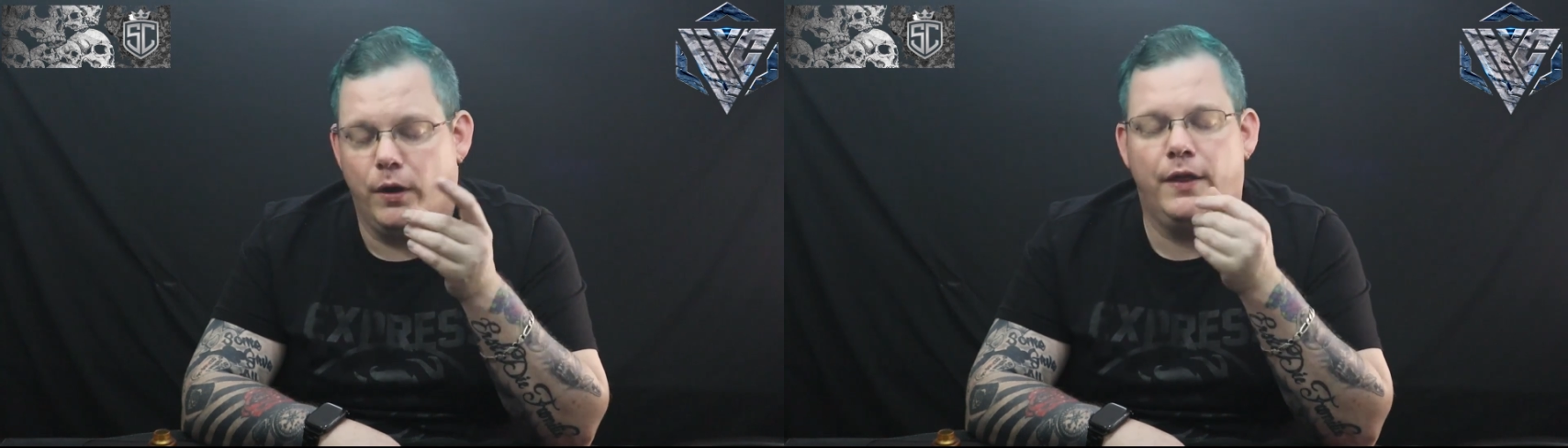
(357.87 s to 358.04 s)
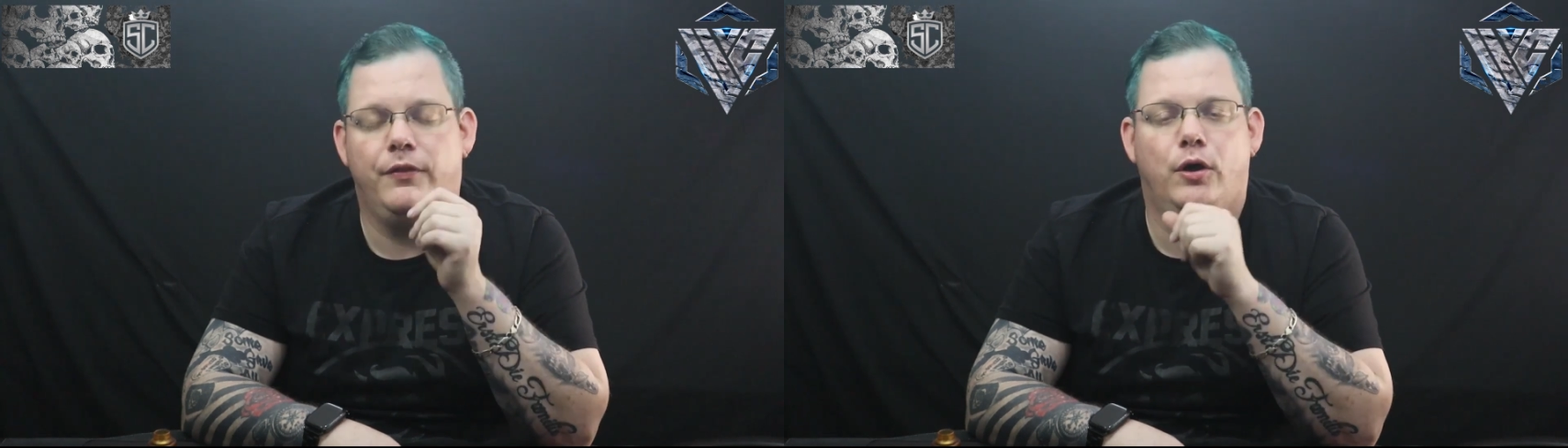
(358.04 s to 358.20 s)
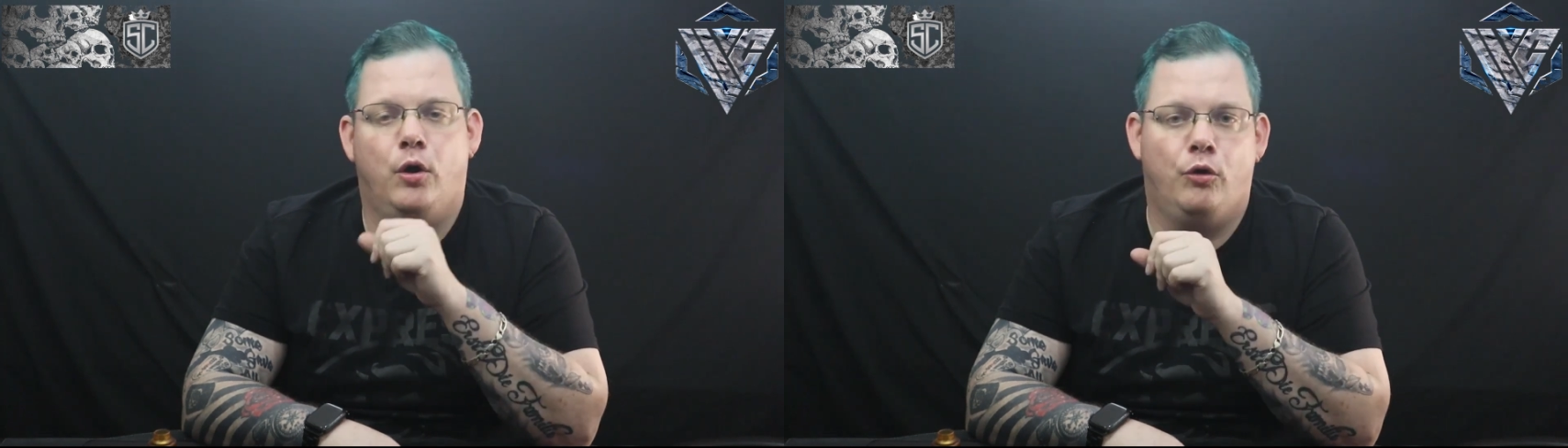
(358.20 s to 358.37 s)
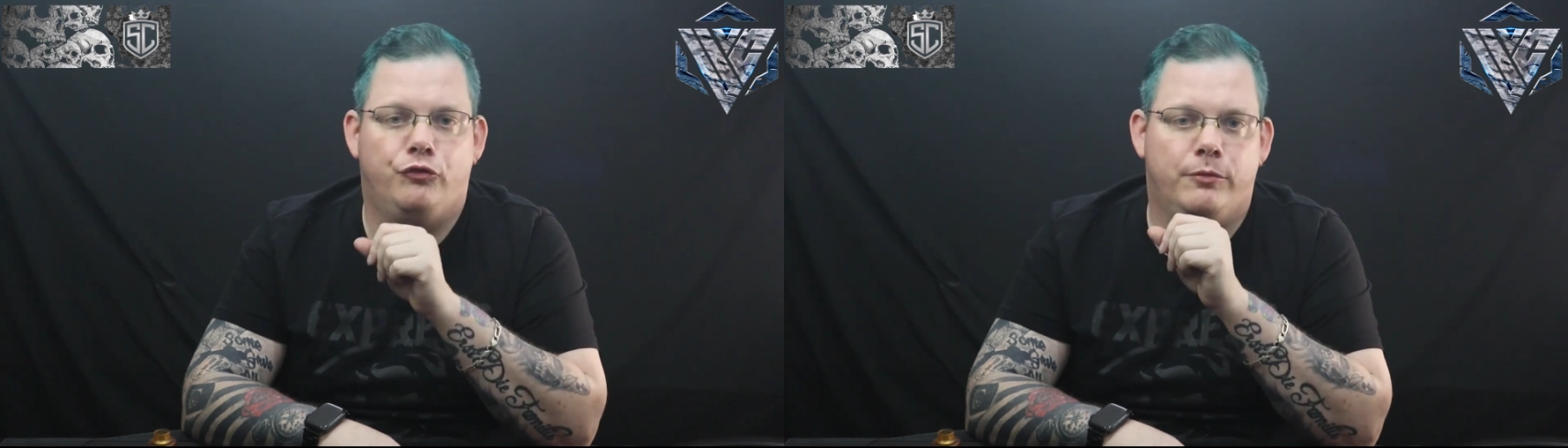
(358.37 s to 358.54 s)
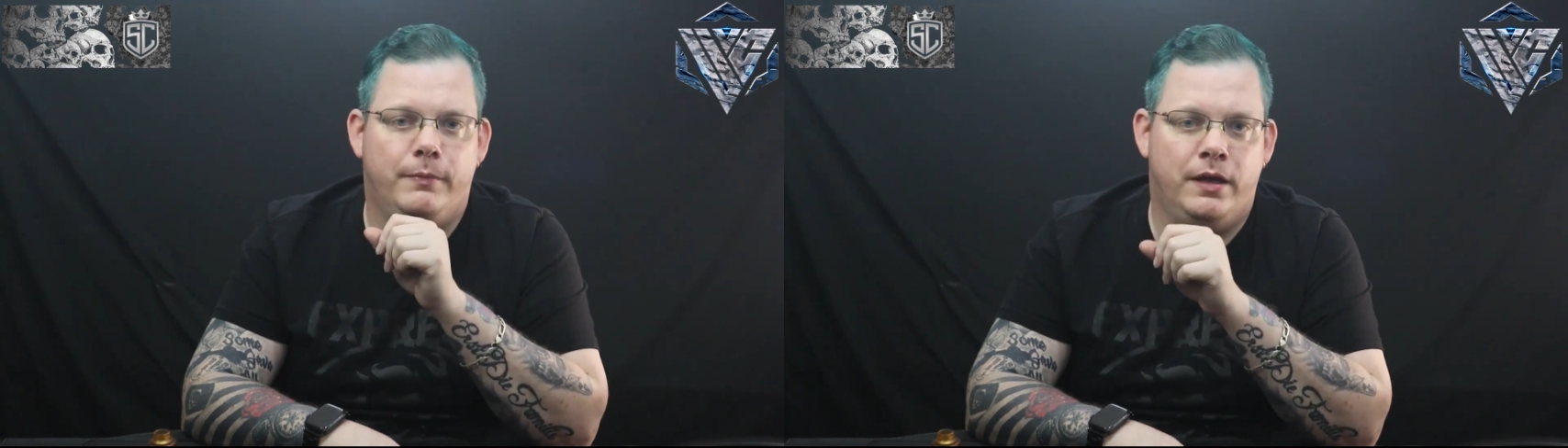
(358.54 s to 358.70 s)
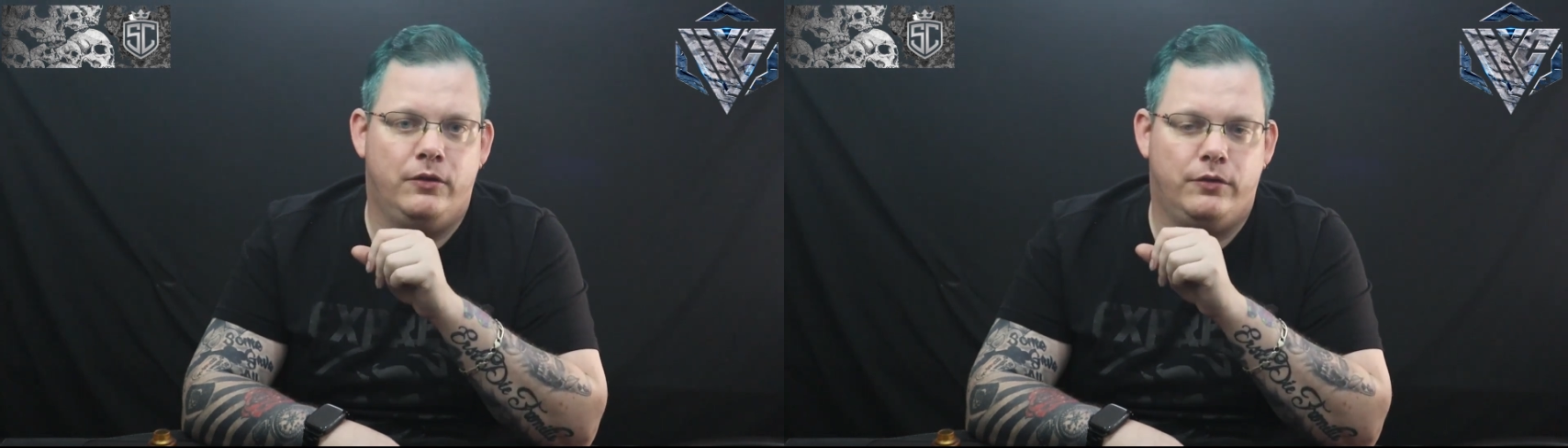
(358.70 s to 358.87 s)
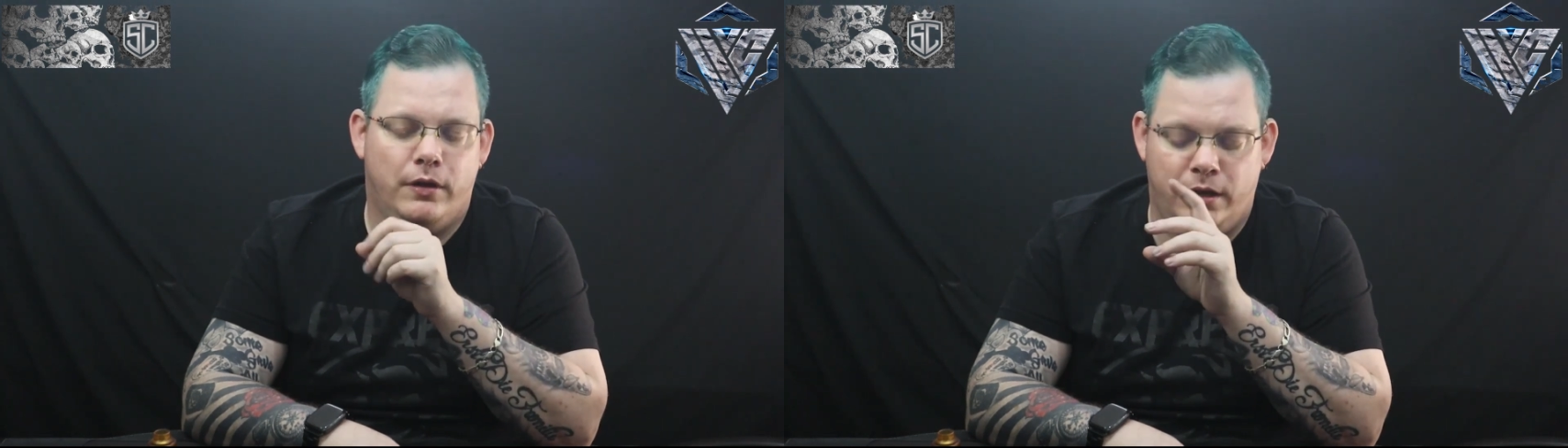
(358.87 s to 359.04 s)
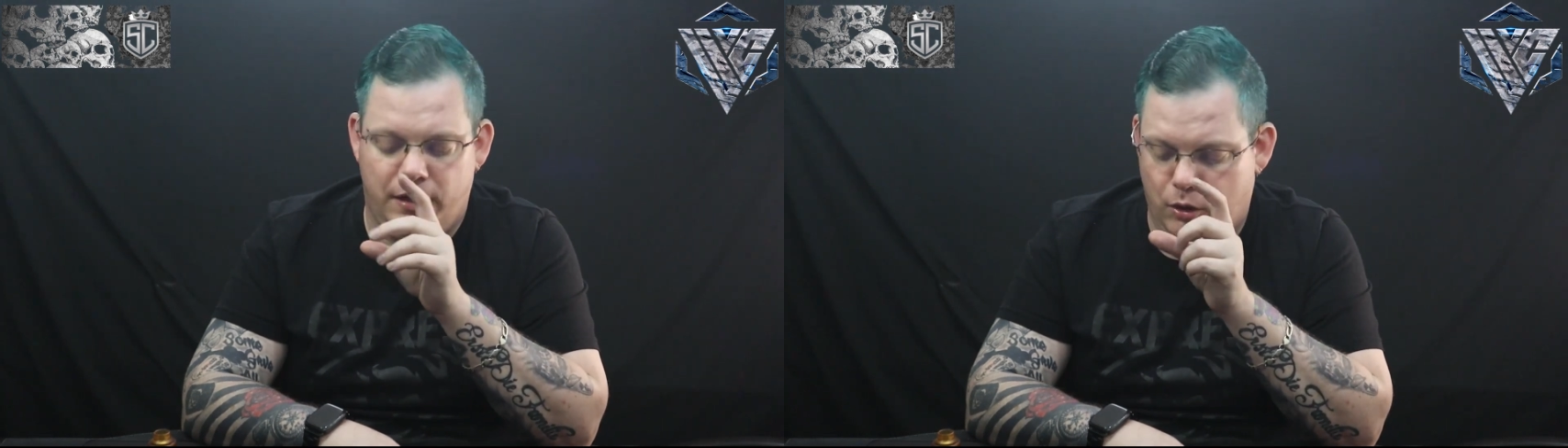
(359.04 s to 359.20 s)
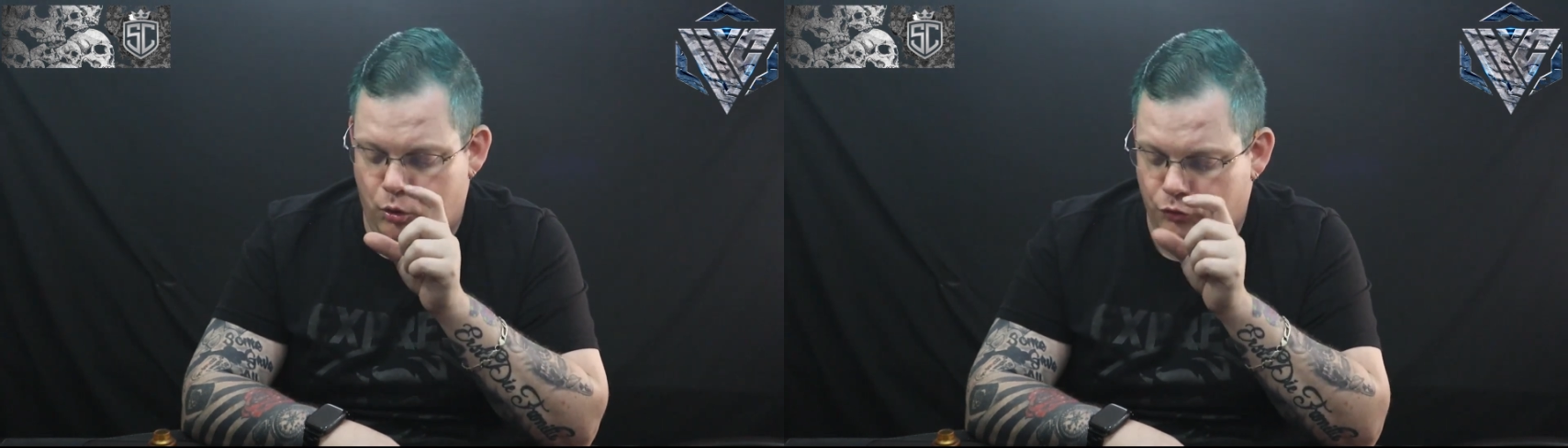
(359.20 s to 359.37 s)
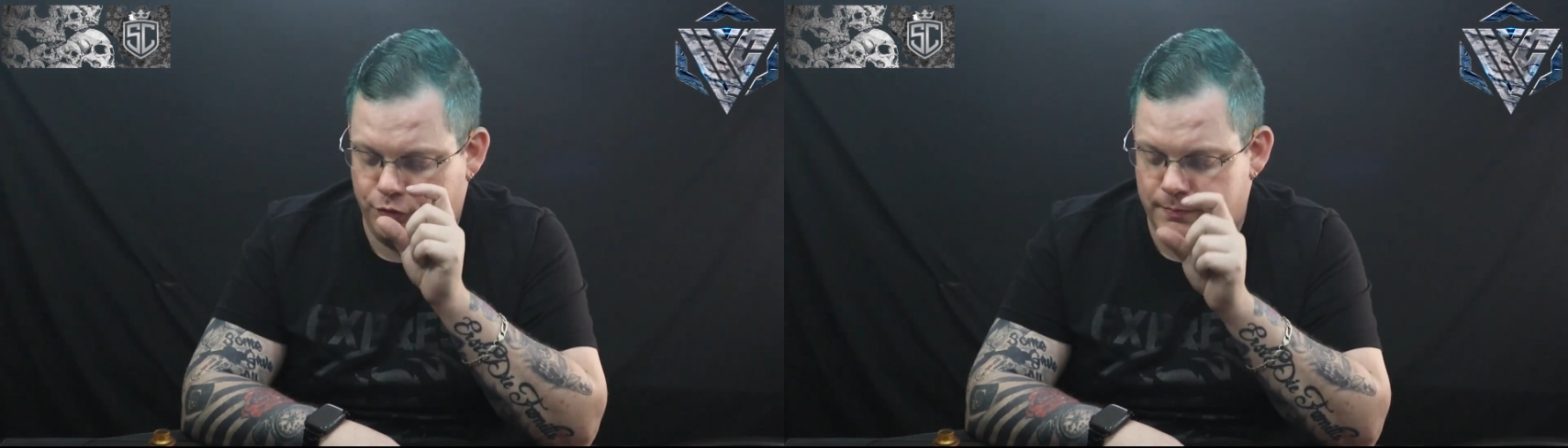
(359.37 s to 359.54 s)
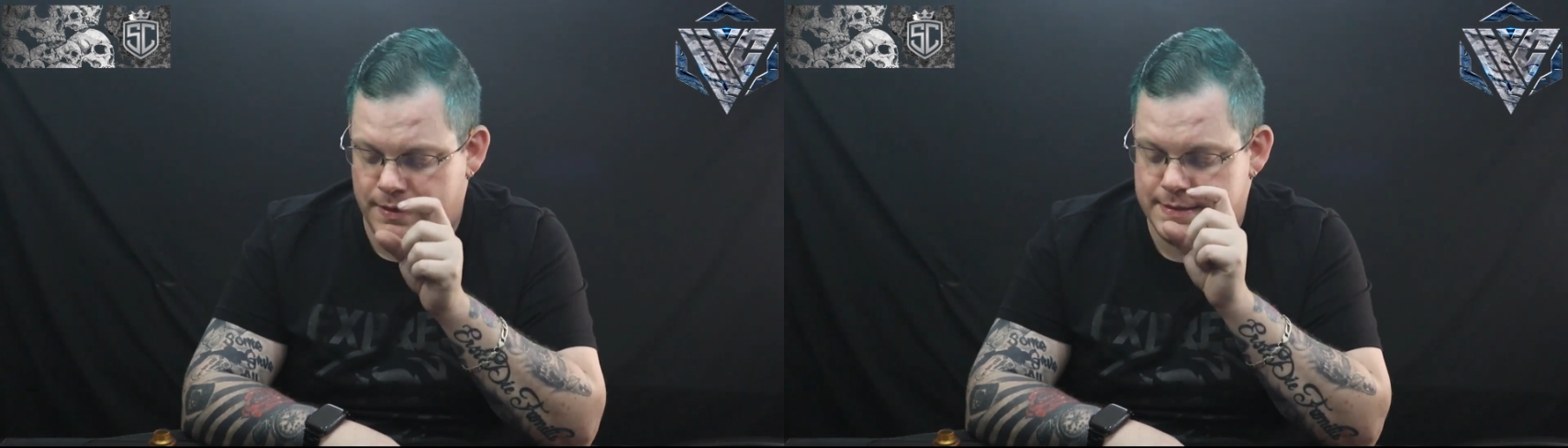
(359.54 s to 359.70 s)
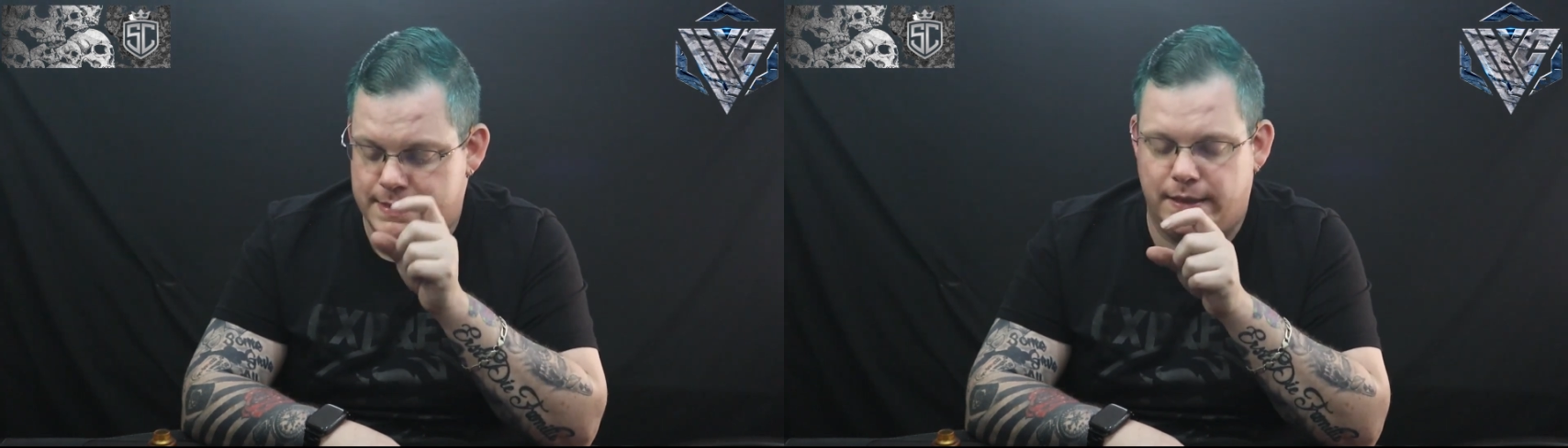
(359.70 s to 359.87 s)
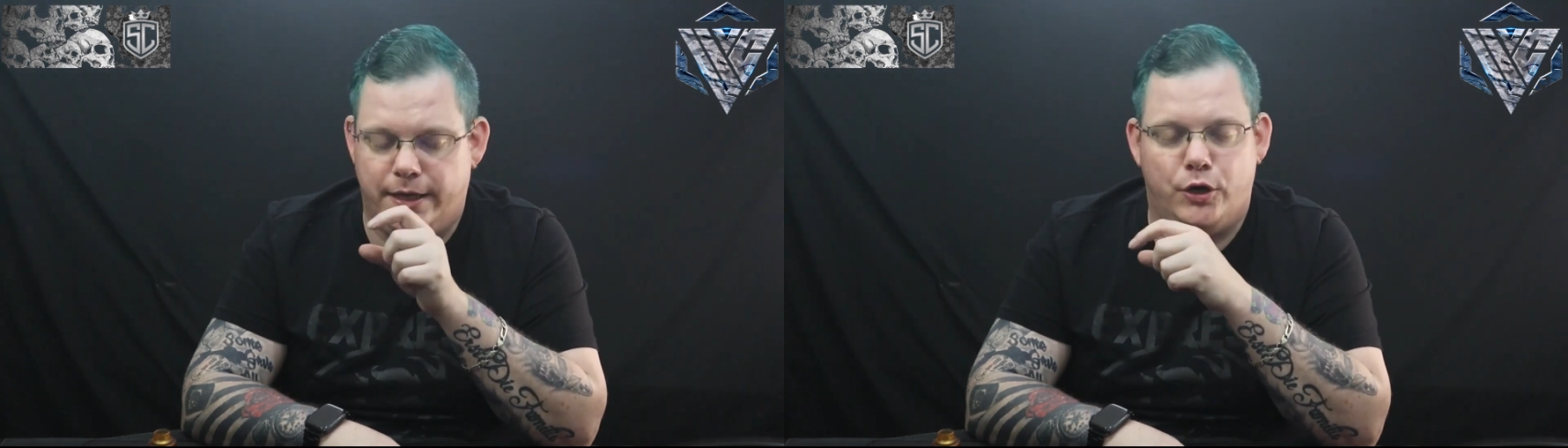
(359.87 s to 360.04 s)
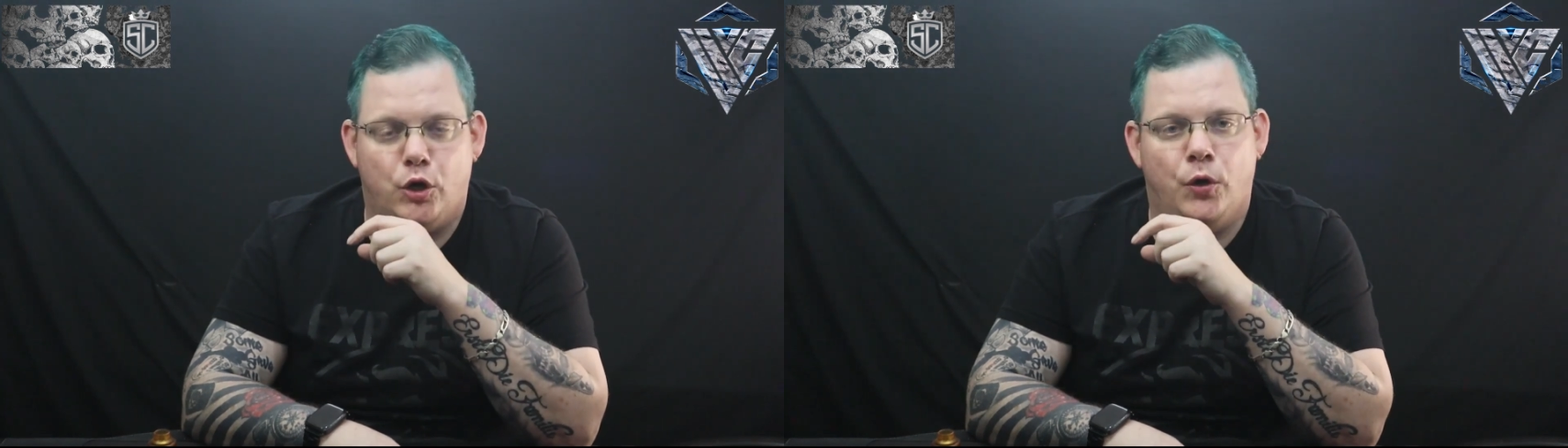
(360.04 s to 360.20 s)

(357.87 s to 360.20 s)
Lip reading: and the Ultim Insulator